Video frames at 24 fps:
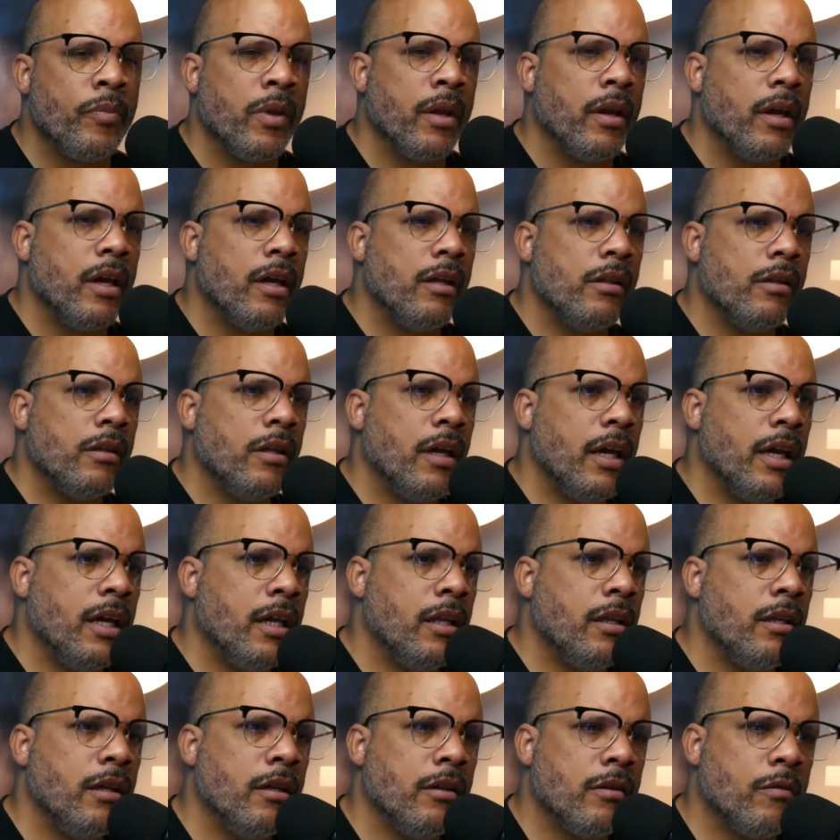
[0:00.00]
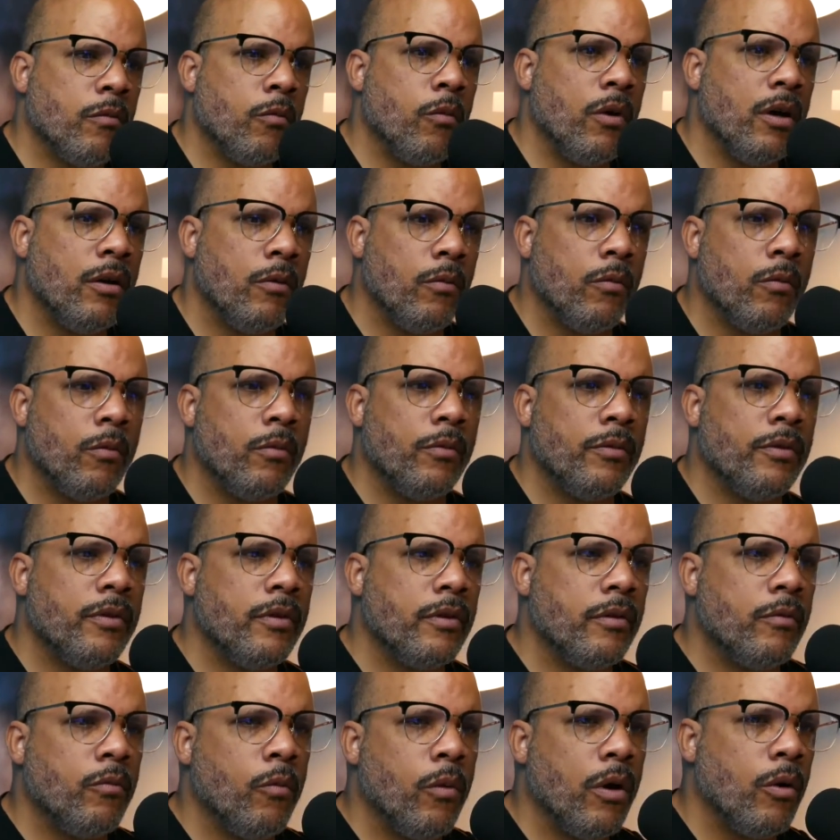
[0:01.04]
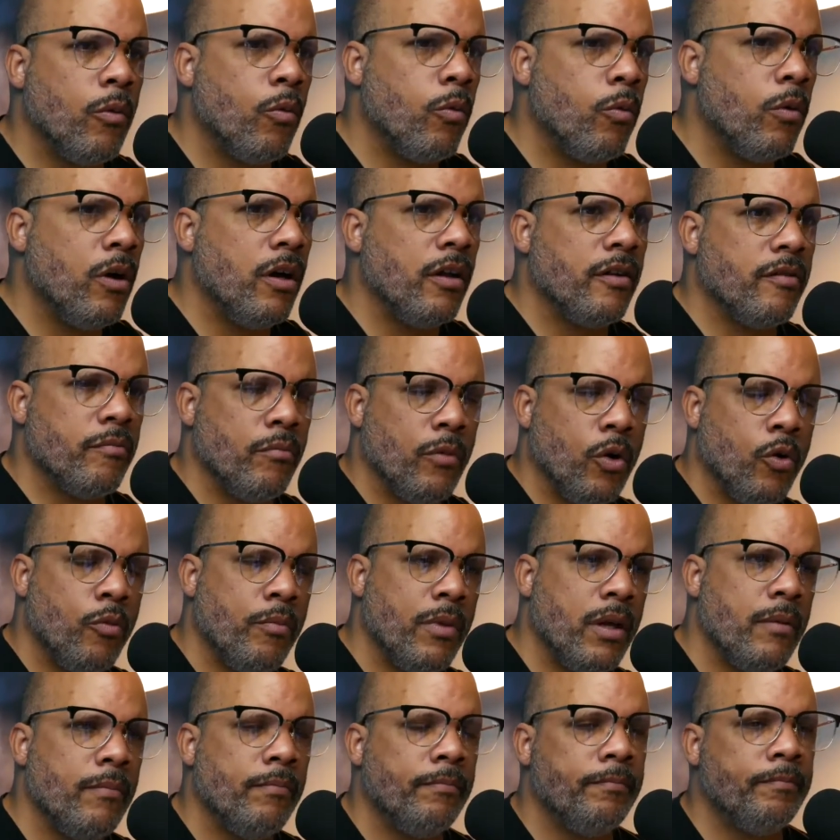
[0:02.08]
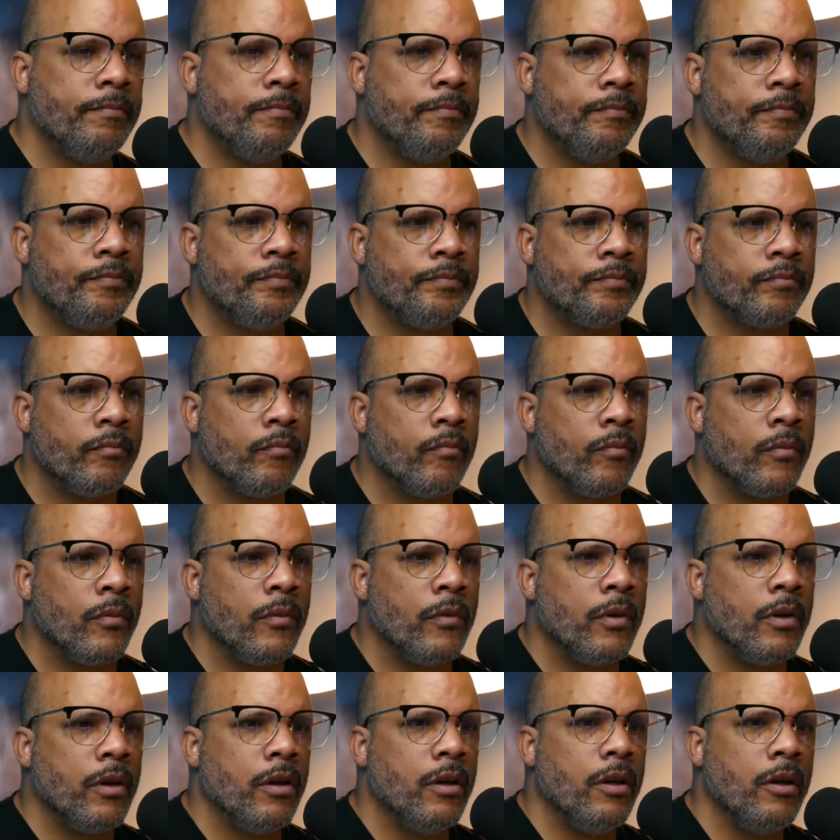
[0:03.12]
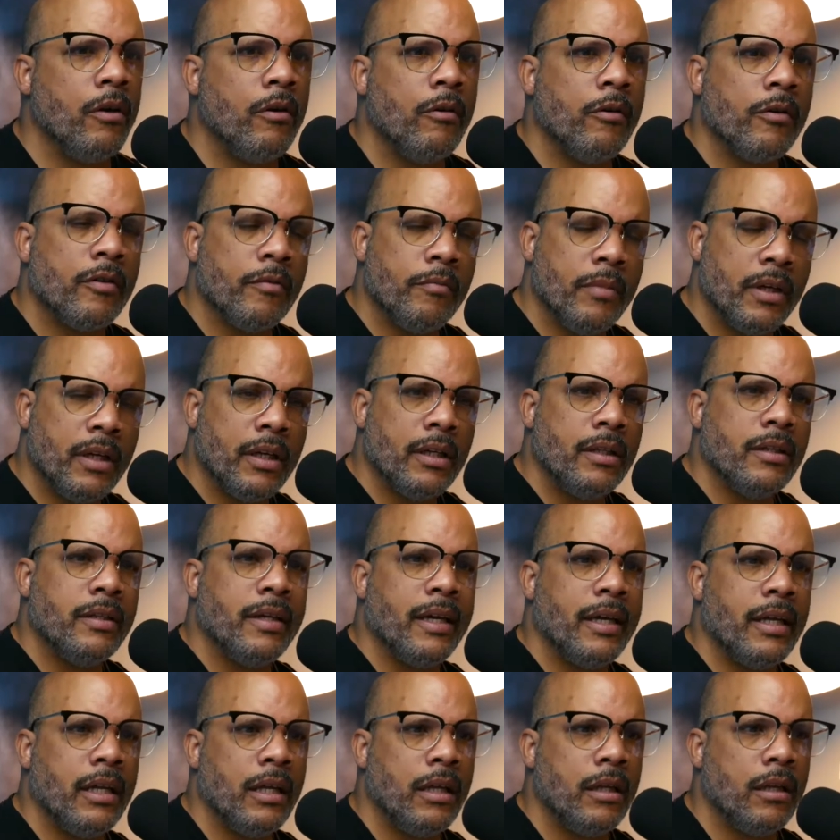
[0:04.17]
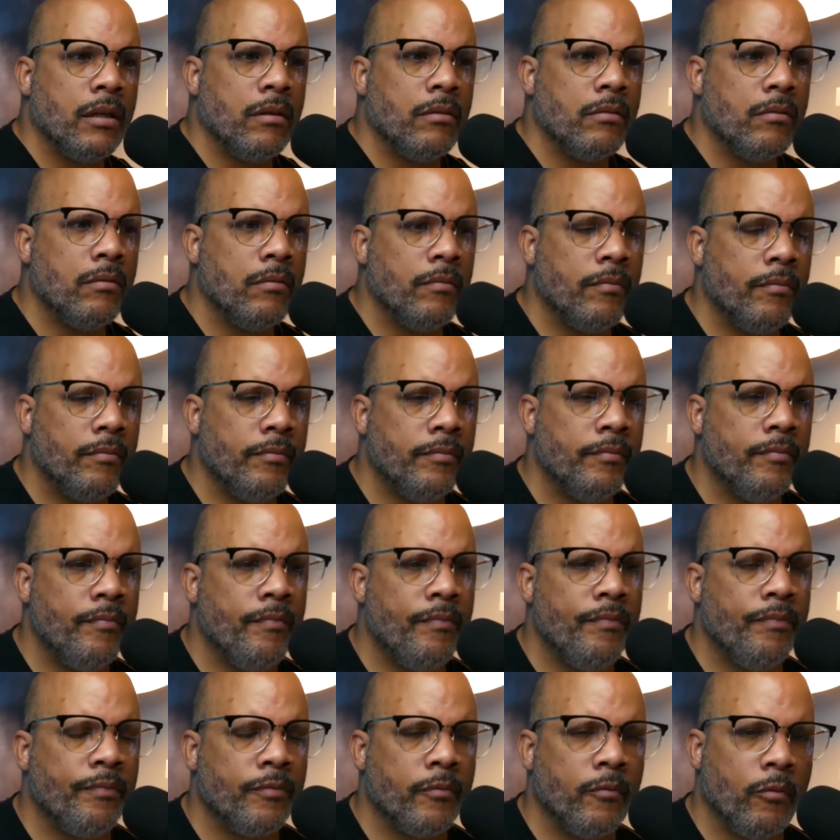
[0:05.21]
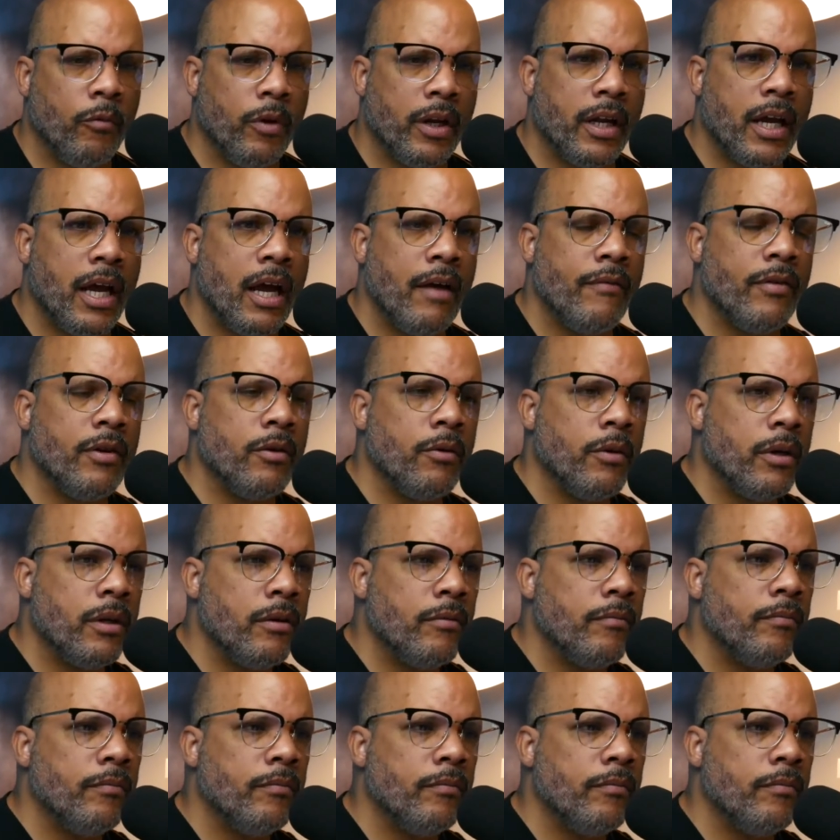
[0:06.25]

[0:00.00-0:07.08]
In this what was moment, let's begin dating and what have you, and